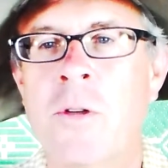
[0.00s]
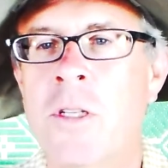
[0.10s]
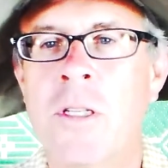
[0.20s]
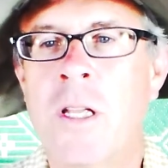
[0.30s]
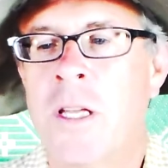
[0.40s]
So
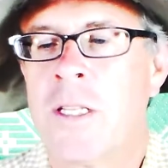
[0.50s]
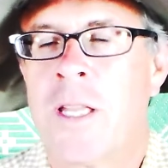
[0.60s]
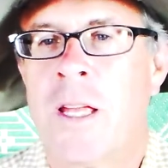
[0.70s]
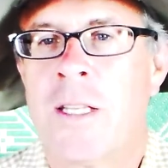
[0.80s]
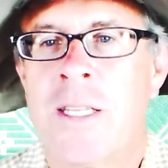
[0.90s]
it's just,
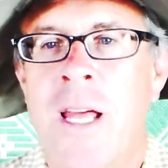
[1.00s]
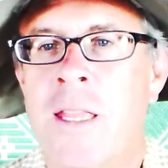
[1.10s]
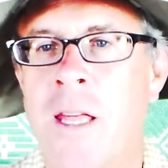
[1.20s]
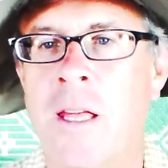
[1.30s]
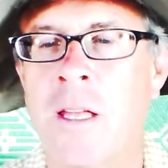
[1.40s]
it's, it's
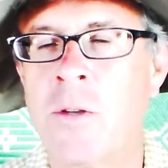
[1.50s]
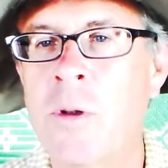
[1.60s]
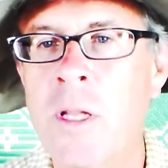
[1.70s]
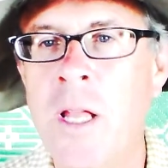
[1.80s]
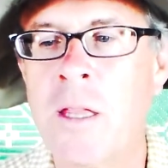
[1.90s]
nothing.
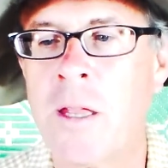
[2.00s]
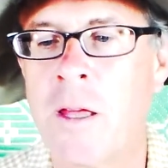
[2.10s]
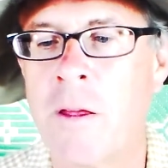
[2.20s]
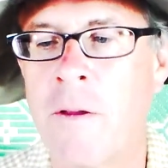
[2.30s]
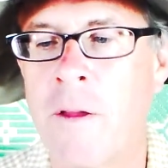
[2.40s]
It's really
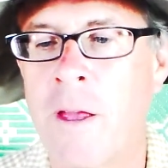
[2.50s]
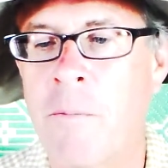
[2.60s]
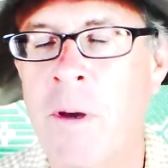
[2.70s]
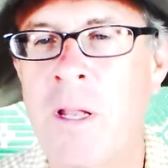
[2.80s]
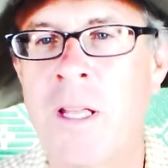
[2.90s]
nothing.
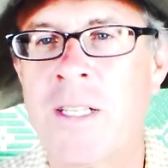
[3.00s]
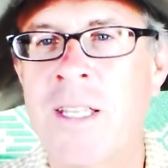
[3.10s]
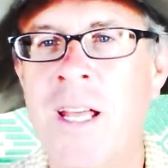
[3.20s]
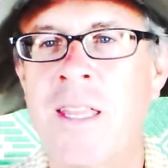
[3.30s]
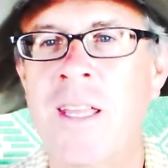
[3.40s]
But
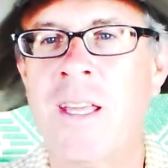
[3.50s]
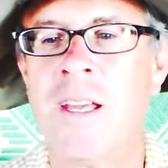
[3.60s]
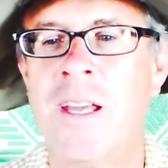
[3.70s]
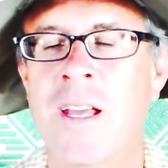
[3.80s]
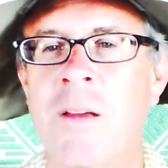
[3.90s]
it's
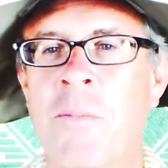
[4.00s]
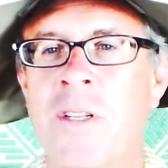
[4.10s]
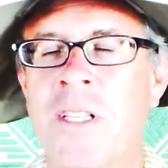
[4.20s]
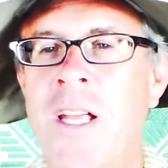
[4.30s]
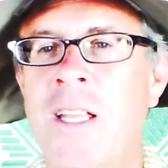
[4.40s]
nothing
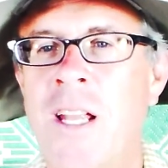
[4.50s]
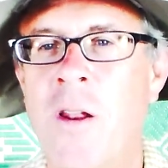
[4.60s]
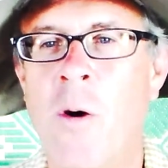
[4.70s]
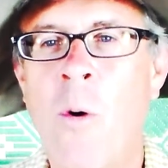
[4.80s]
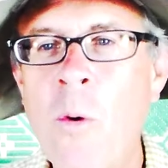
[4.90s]
presented
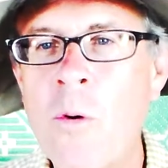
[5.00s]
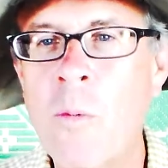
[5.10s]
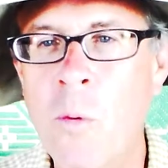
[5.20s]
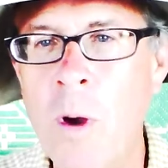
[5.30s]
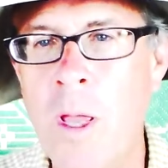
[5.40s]
in a
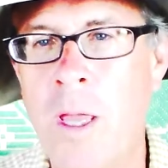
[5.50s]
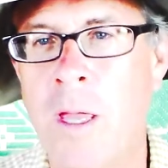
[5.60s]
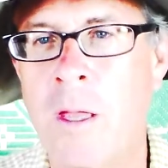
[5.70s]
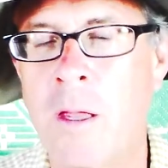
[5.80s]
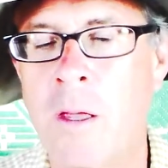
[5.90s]
horrible way.
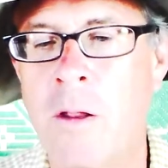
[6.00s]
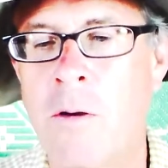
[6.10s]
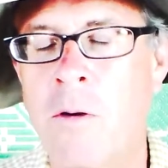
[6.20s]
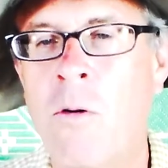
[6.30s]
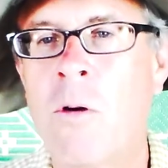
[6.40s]
You
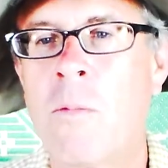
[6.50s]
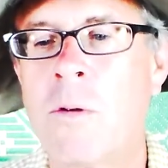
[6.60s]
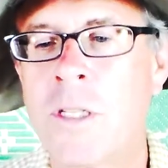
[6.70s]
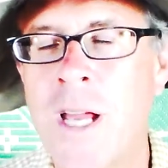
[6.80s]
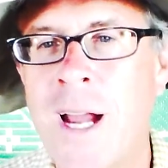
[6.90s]
know,
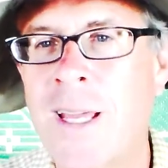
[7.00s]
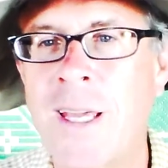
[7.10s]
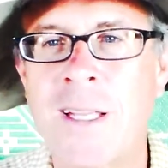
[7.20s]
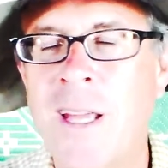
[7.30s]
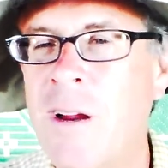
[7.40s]
horrible,
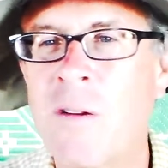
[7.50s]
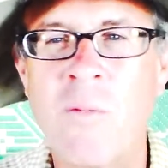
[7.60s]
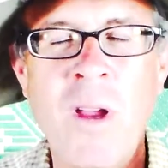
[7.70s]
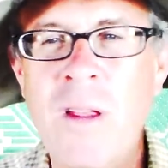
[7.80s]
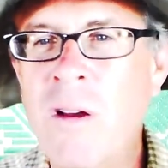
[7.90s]
shocking,
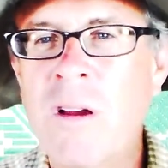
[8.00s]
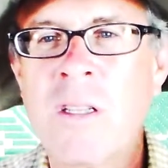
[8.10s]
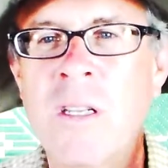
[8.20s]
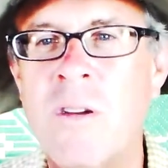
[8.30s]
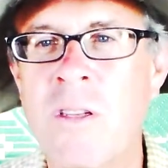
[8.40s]
terrible way
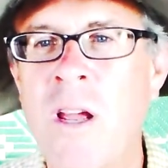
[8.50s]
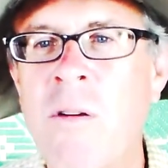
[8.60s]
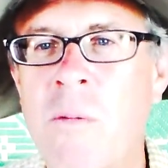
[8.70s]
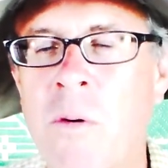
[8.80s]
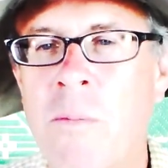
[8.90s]
That's
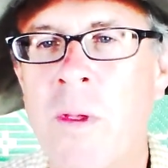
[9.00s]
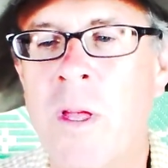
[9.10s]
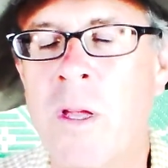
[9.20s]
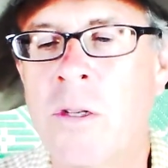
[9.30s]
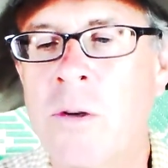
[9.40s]
terrible.
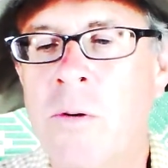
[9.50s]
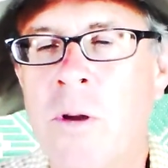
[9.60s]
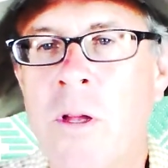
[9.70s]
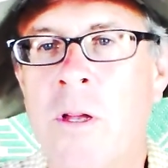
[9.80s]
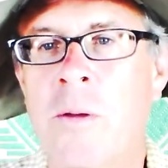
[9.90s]
So